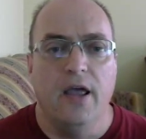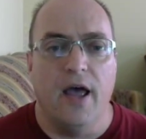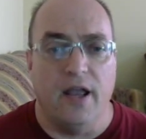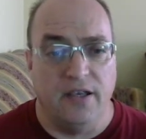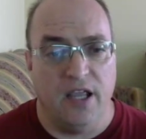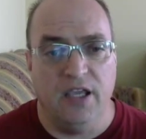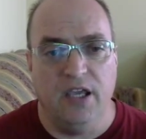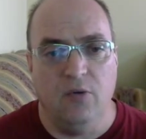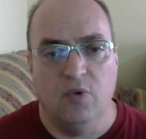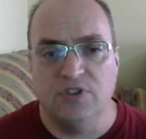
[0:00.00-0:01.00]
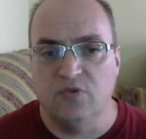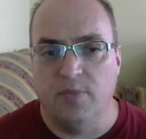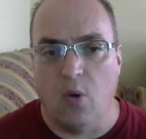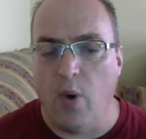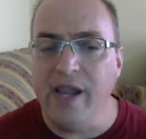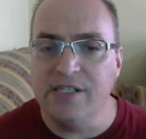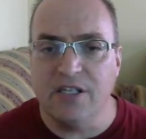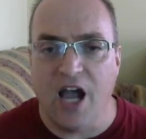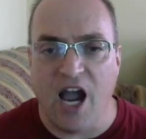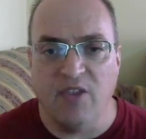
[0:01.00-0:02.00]
uh, Nikki, which would be a waste
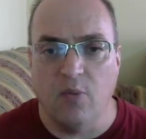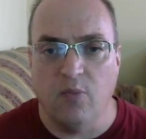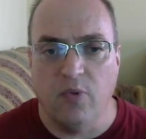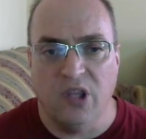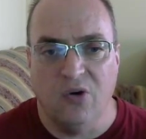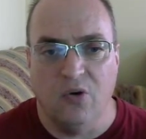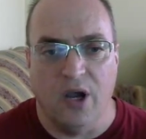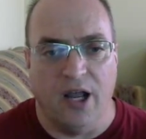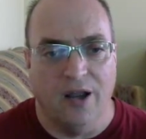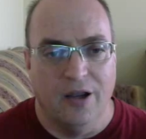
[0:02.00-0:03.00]
of time to, to, uh,